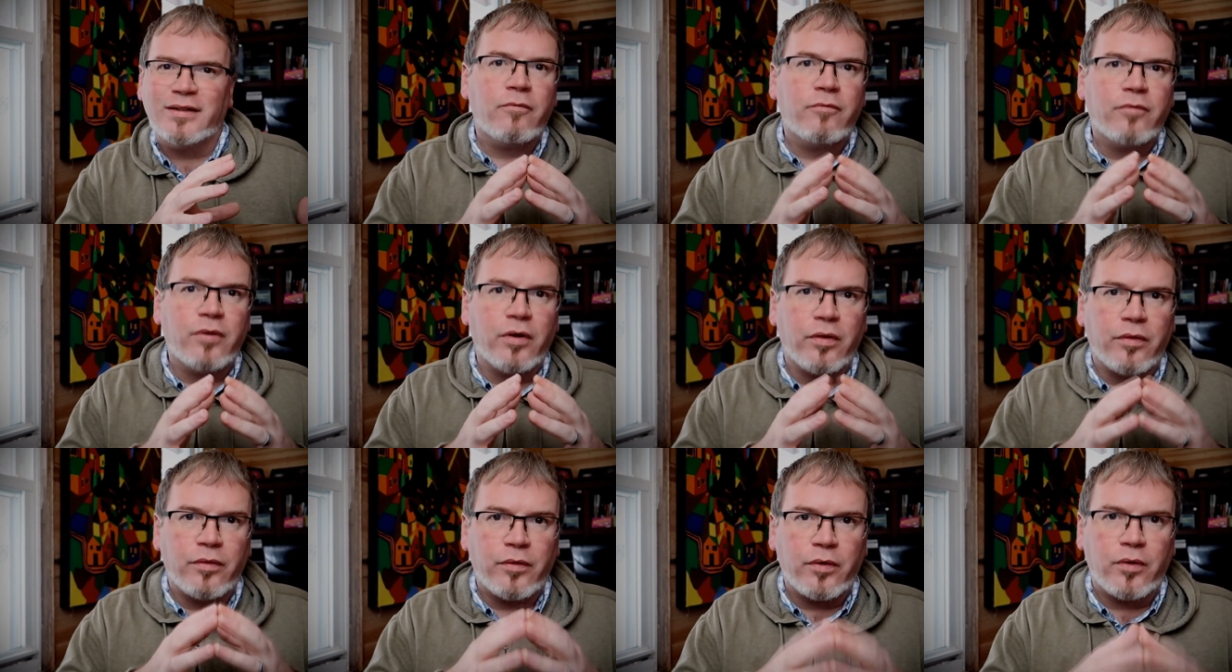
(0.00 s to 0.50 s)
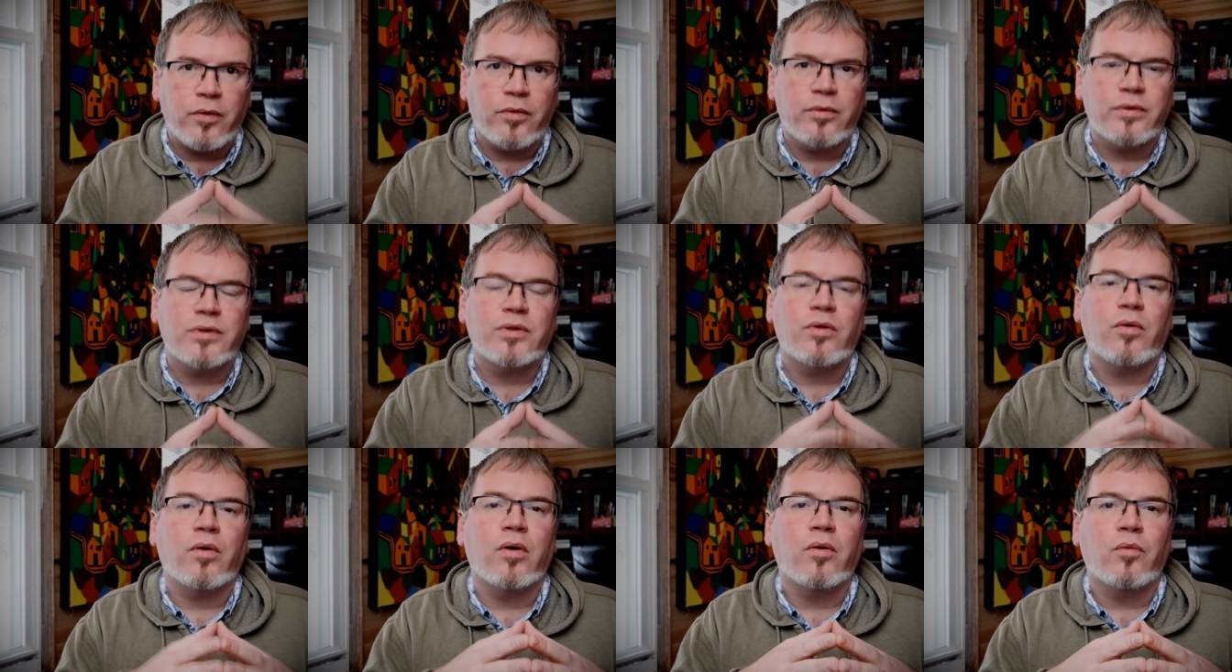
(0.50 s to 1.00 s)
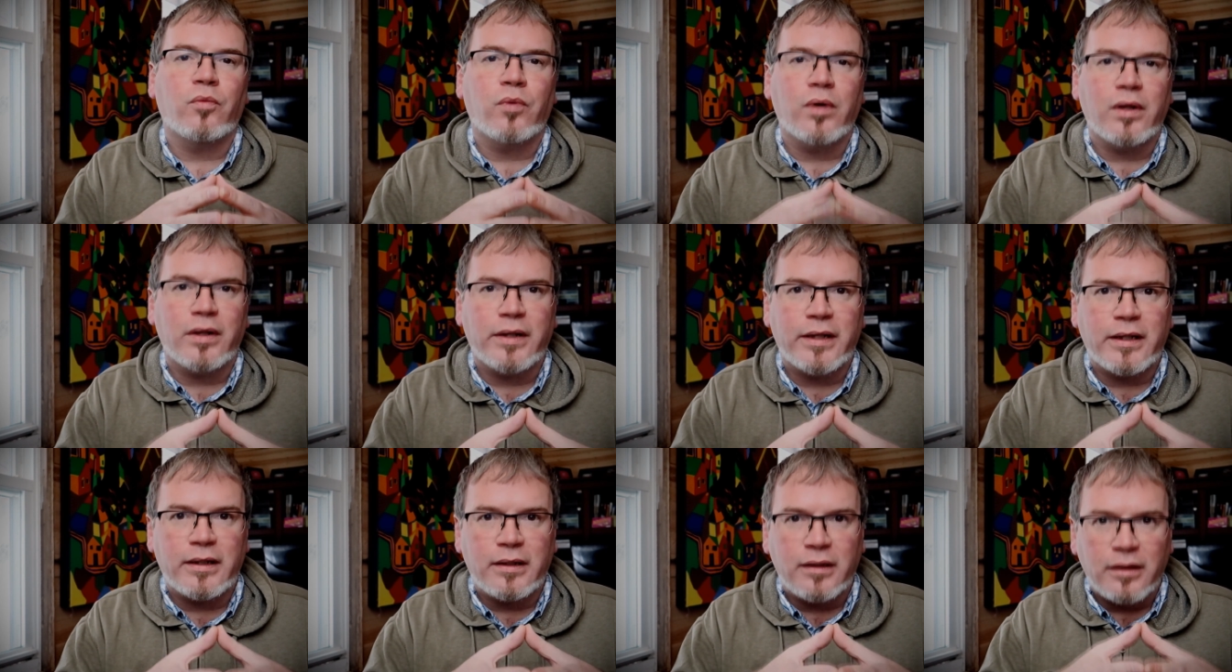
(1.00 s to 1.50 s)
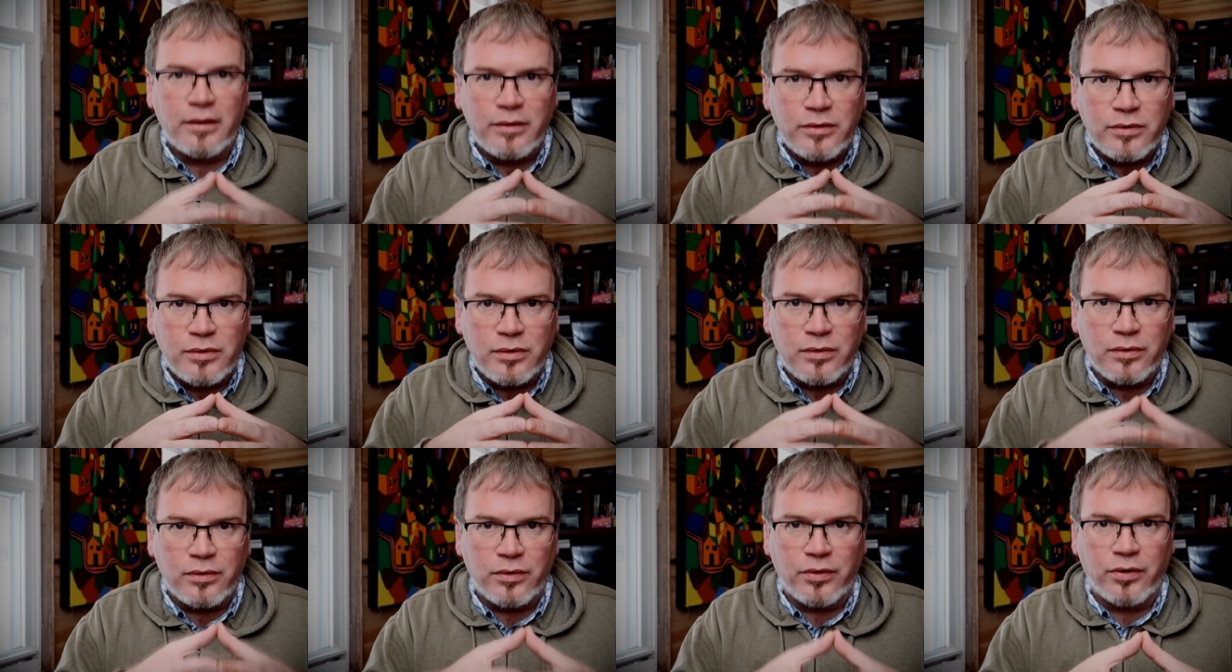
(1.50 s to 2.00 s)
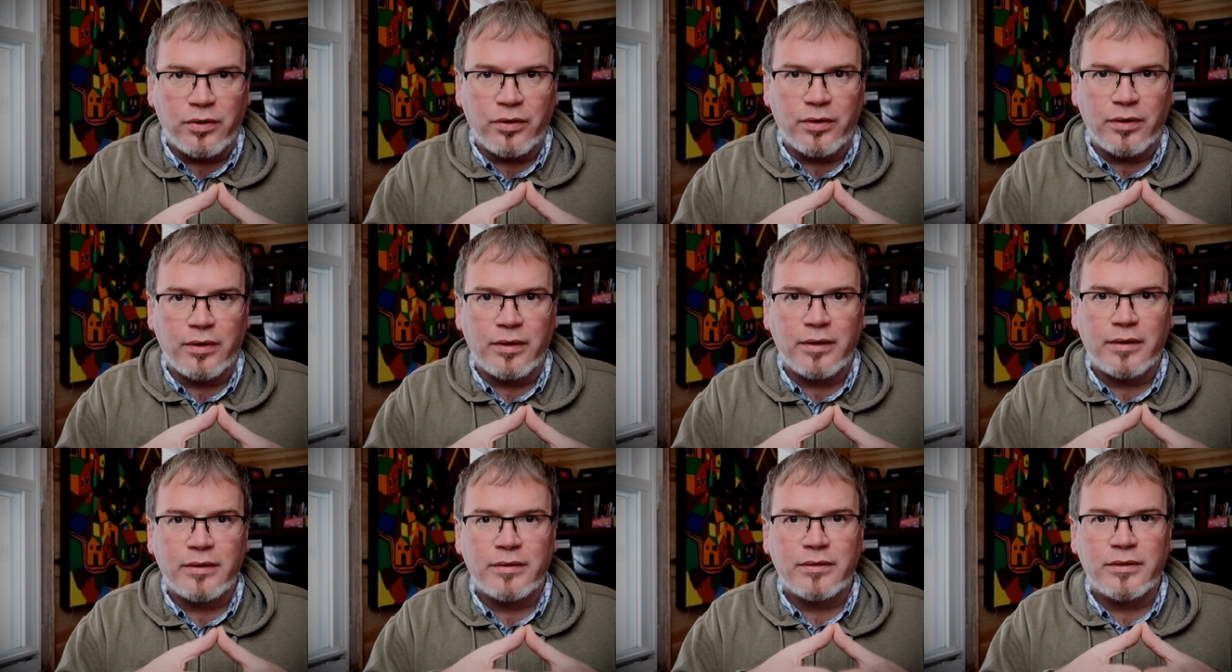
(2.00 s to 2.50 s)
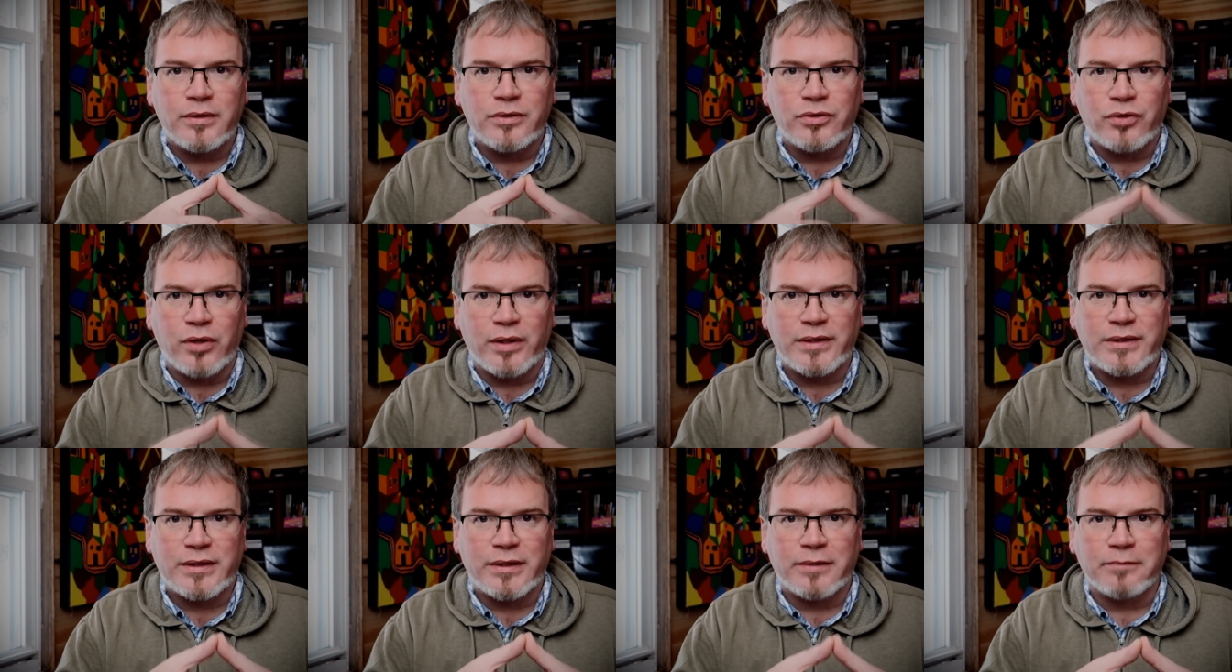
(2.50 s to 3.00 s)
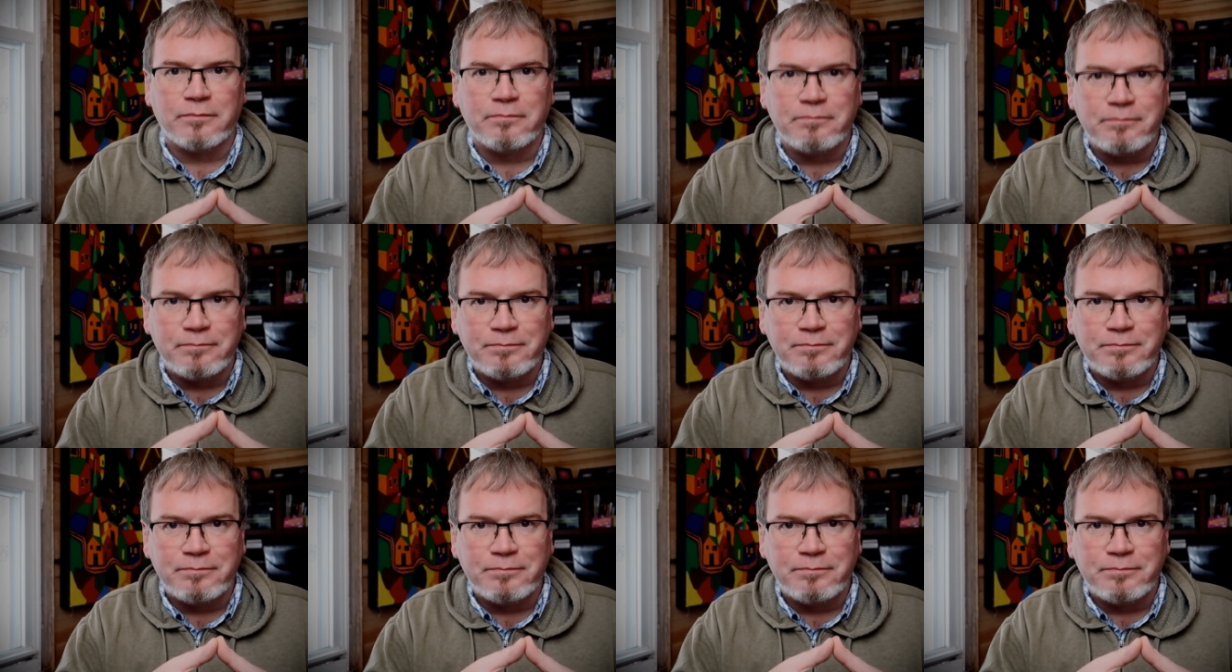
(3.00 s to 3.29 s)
for those who are willing to learn to trust him.